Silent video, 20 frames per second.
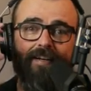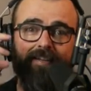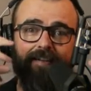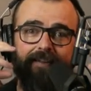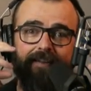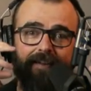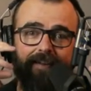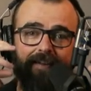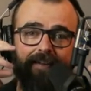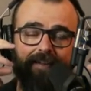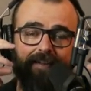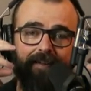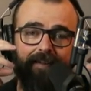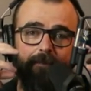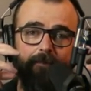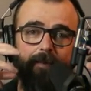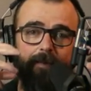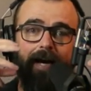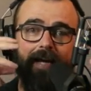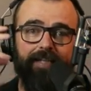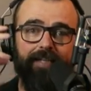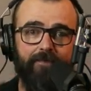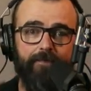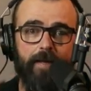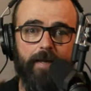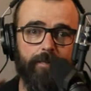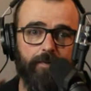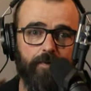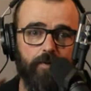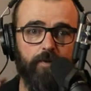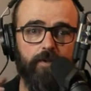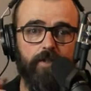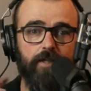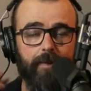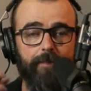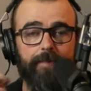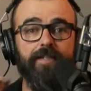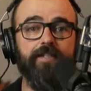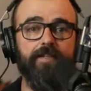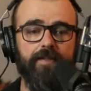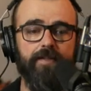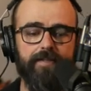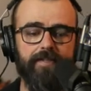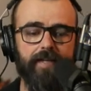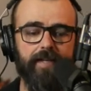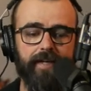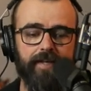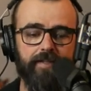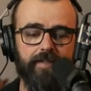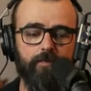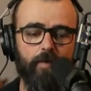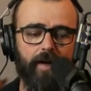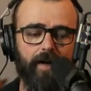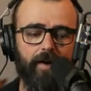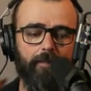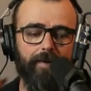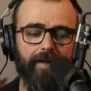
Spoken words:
the minds of people who are coming to the site as well.